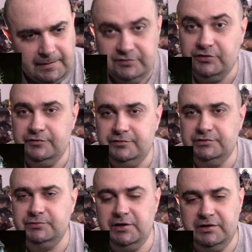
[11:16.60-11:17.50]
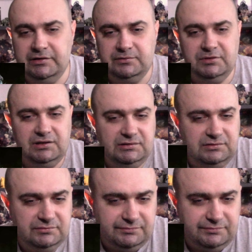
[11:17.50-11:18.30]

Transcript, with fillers: Sorry for swearing, but